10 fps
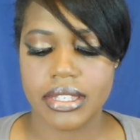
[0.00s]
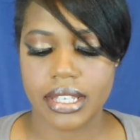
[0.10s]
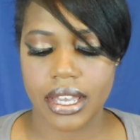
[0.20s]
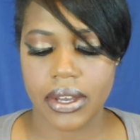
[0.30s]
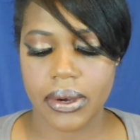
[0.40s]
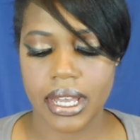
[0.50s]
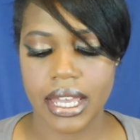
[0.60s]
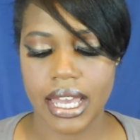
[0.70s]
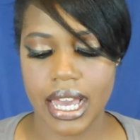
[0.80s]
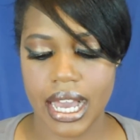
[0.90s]
So
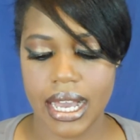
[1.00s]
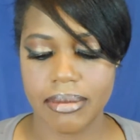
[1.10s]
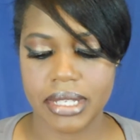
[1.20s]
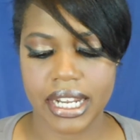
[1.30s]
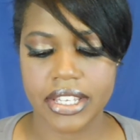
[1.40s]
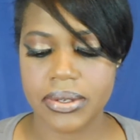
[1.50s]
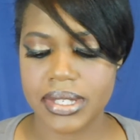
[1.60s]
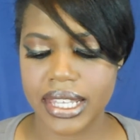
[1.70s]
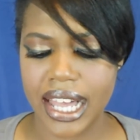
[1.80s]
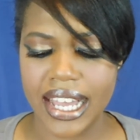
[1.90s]
did I use
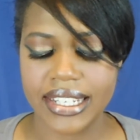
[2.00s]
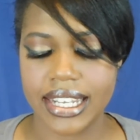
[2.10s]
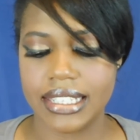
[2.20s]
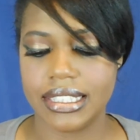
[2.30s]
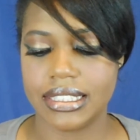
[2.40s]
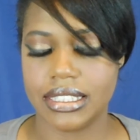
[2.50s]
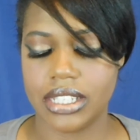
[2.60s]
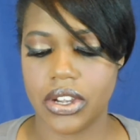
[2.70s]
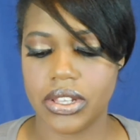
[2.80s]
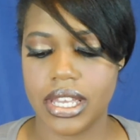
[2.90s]
a lot? Not
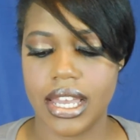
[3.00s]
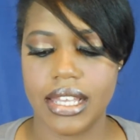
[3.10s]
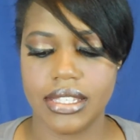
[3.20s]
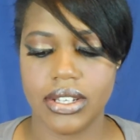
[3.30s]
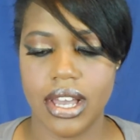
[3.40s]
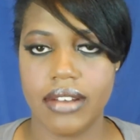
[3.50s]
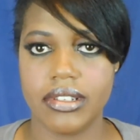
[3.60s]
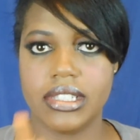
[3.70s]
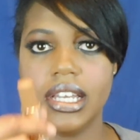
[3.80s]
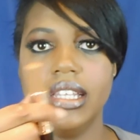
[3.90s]
necessarily. I still have
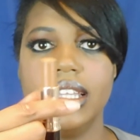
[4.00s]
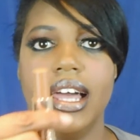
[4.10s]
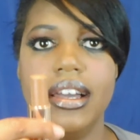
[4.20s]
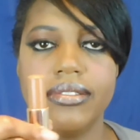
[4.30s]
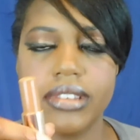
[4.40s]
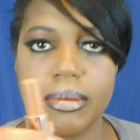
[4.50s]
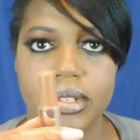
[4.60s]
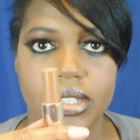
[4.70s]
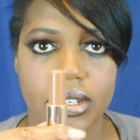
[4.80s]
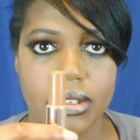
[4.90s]
a ton left. Let me
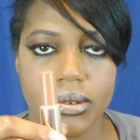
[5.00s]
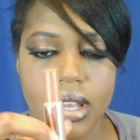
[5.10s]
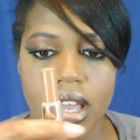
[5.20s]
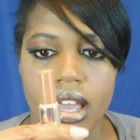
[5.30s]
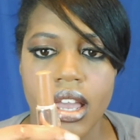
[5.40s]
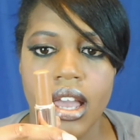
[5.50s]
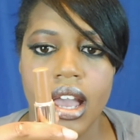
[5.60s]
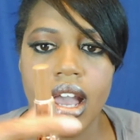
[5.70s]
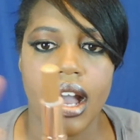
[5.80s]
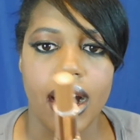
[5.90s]
show you.
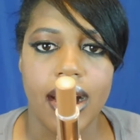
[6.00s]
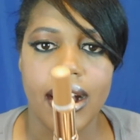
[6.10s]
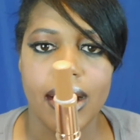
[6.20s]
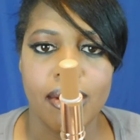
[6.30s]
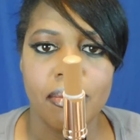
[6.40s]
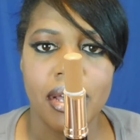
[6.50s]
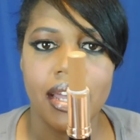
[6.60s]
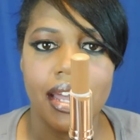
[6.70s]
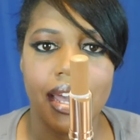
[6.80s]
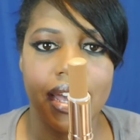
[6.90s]

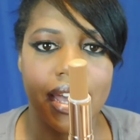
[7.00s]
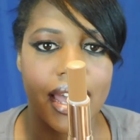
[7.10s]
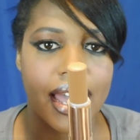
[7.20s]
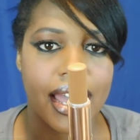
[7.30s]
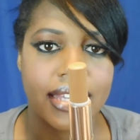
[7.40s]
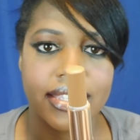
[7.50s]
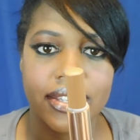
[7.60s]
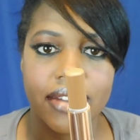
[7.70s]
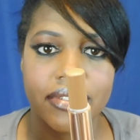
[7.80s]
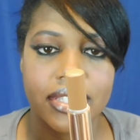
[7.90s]
I
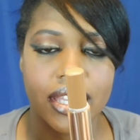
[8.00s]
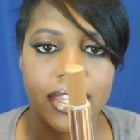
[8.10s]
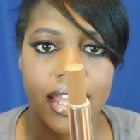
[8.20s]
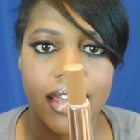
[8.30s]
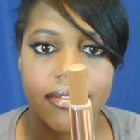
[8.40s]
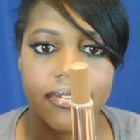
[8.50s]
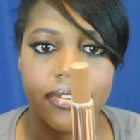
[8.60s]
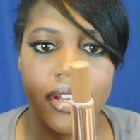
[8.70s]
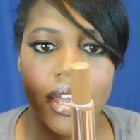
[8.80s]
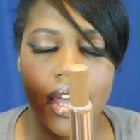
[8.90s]
still have a ton left.
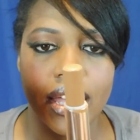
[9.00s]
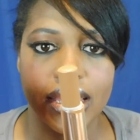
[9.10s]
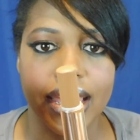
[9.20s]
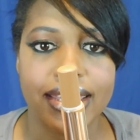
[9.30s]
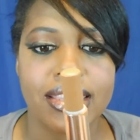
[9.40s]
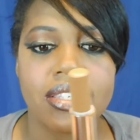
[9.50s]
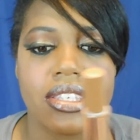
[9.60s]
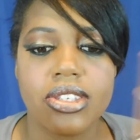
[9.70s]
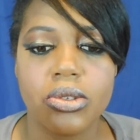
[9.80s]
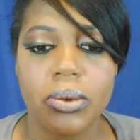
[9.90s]
Like, this
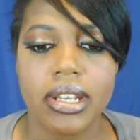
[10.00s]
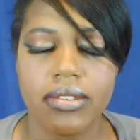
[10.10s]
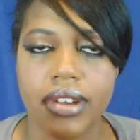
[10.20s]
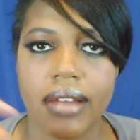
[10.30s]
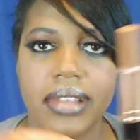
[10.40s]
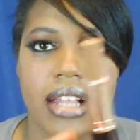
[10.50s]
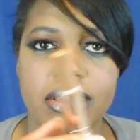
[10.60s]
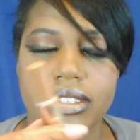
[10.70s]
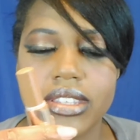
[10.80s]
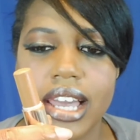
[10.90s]
is
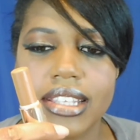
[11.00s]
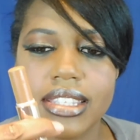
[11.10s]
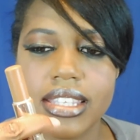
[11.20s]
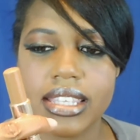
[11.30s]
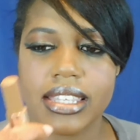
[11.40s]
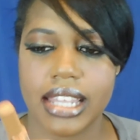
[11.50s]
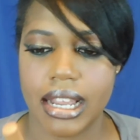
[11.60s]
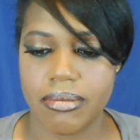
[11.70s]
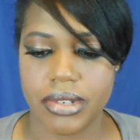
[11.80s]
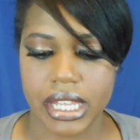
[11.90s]
$25, and that's the thing that
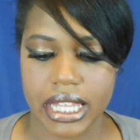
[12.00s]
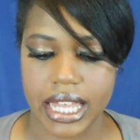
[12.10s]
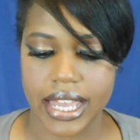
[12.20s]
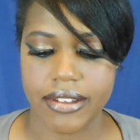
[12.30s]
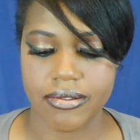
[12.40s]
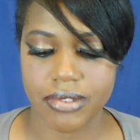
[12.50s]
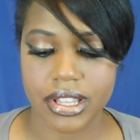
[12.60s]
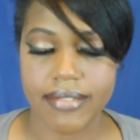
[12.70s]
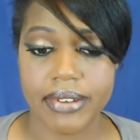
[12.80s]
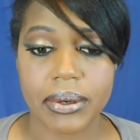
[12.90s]
I'm
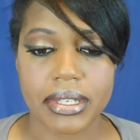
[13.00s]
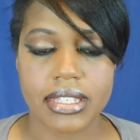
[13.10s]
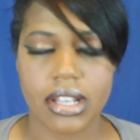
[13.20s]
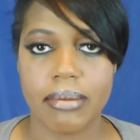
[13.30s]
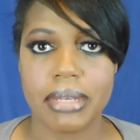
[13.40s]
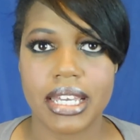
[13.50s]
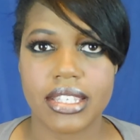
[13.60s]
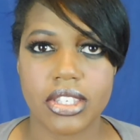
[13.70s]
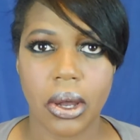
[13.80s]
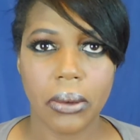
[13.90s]
really focused on, because
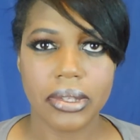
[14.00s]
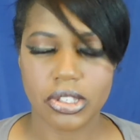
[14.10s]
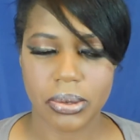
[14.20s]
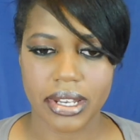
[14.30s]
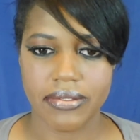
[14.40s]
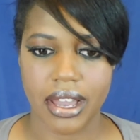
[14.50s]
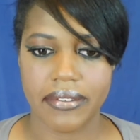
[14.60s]
it's only $25.